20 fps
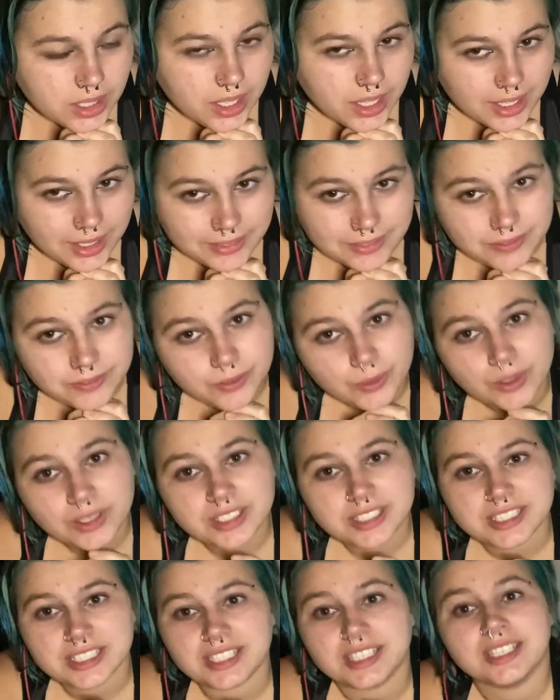At
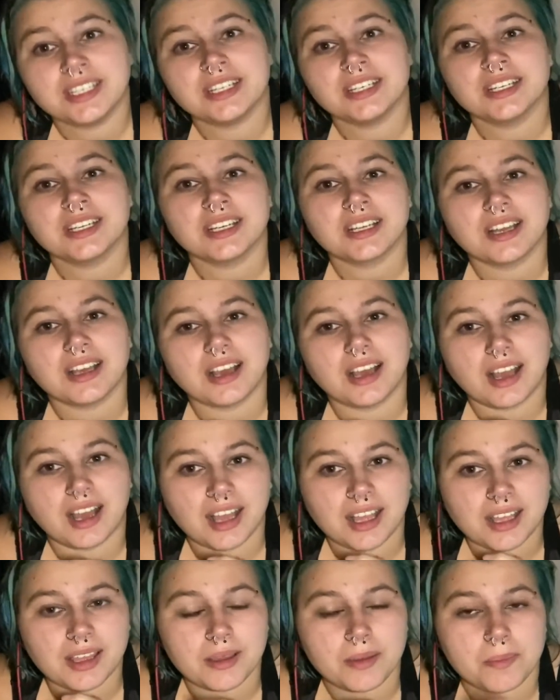14,
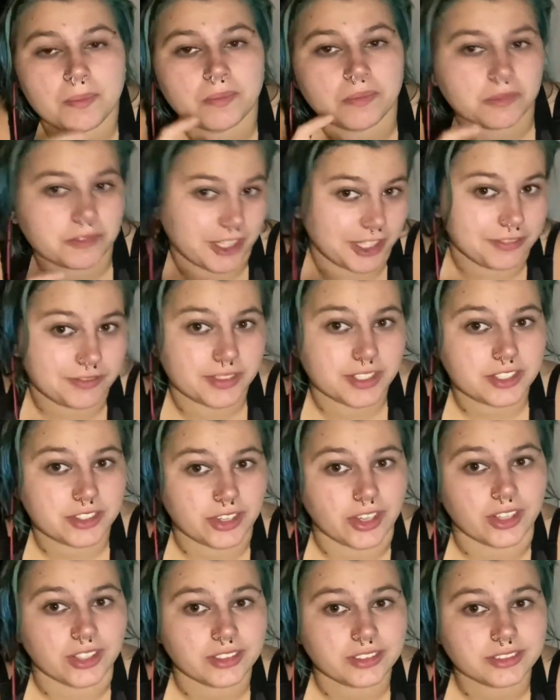I am 5 feet
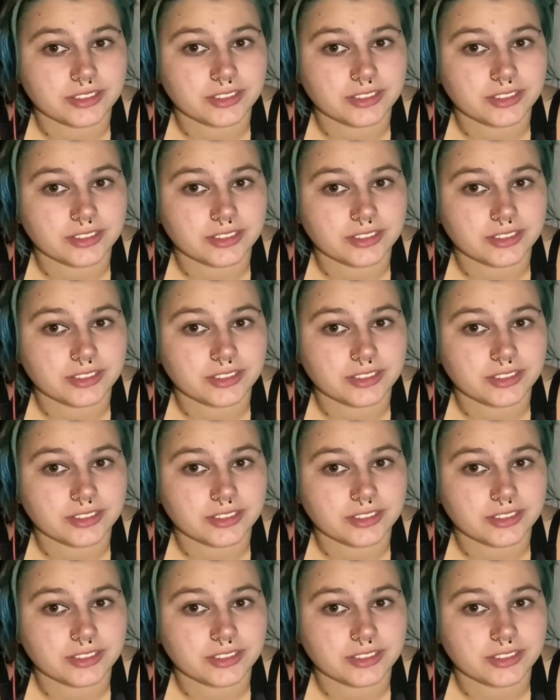tall.